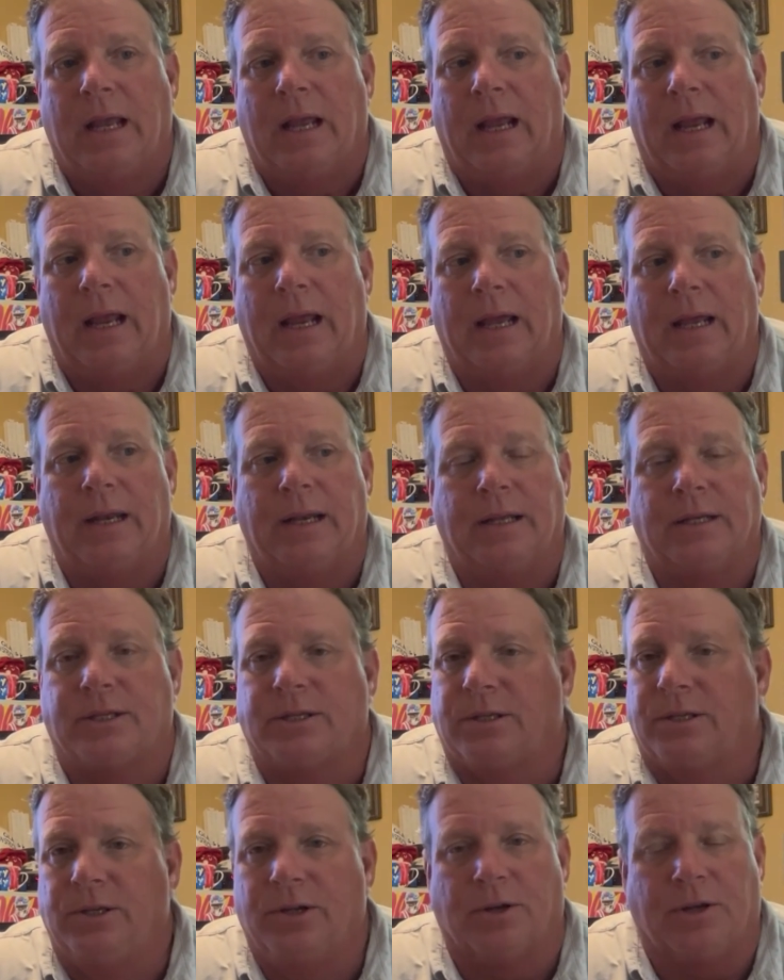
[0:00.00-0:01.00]
and
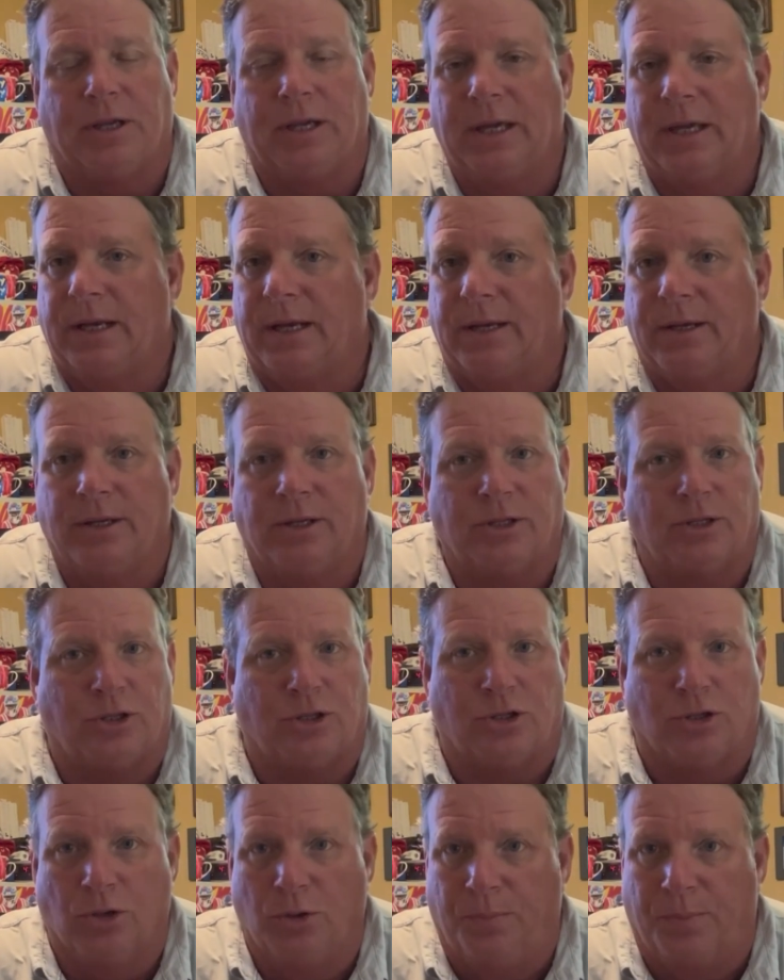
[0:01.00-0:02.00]
you're getting
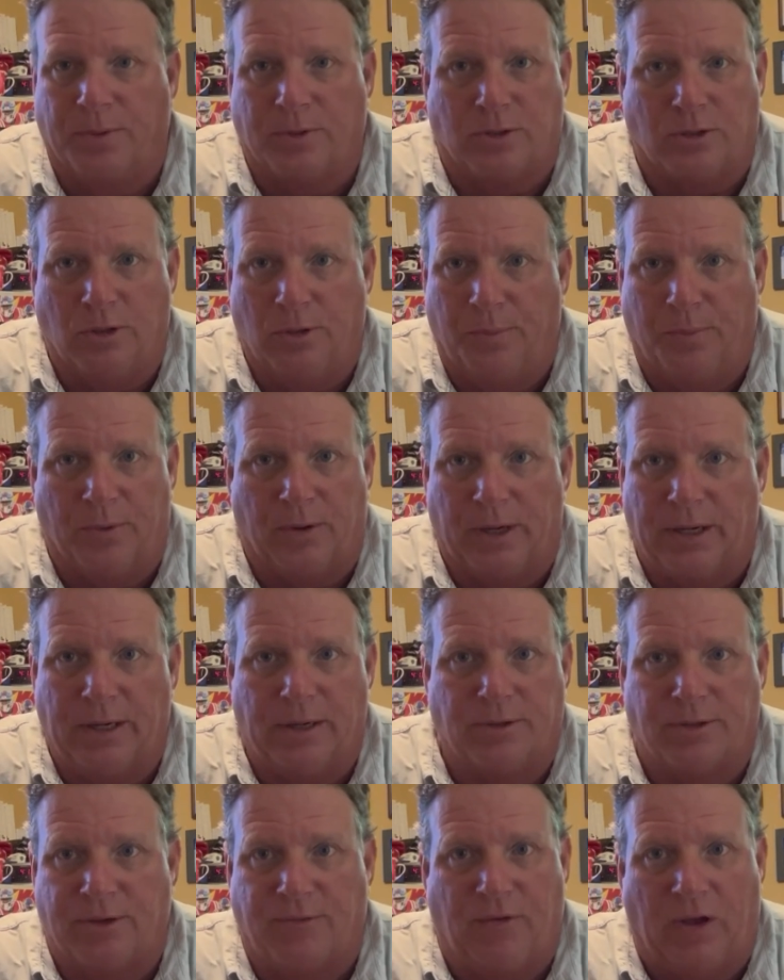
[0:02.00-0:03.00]
super
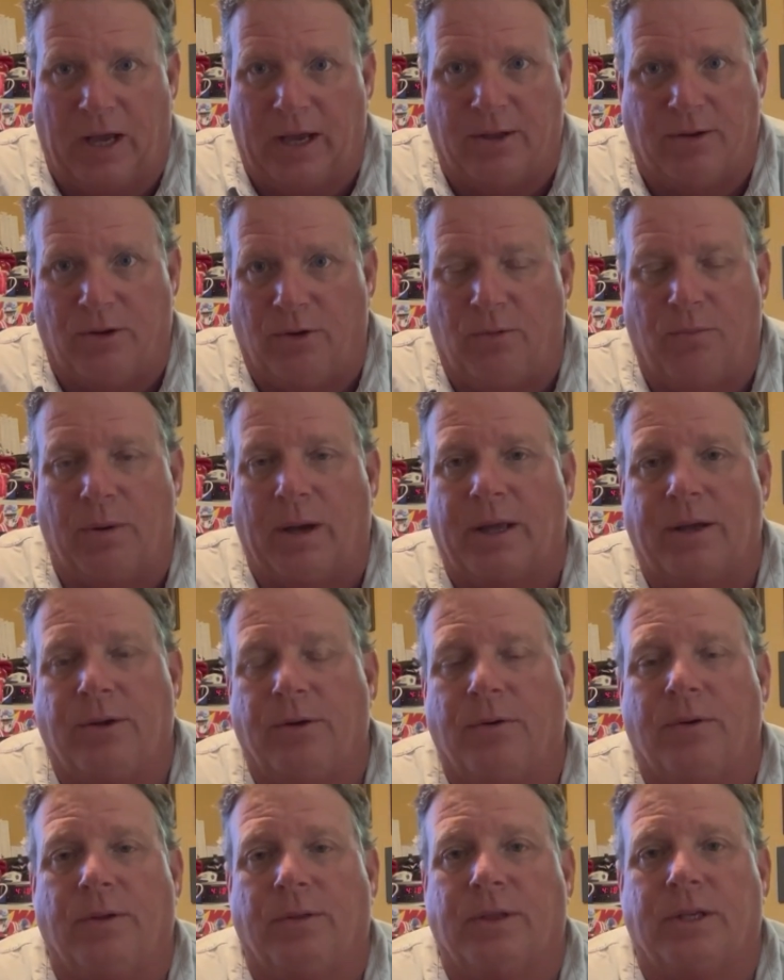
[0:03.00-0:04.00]
energy value by
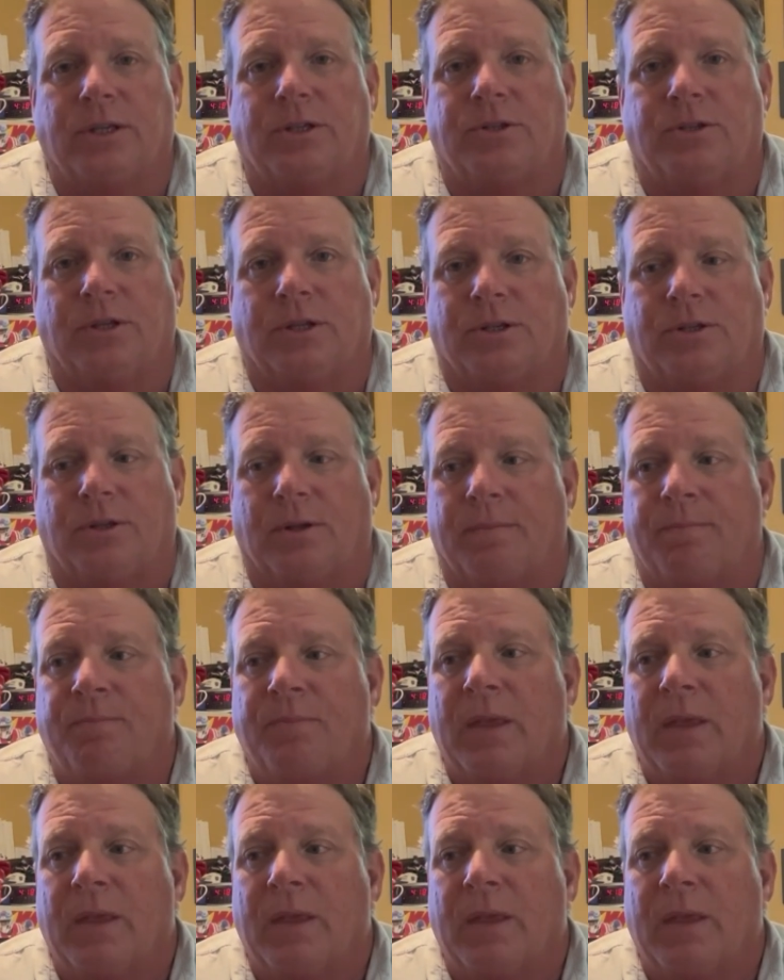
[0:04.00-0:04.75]
doing this system.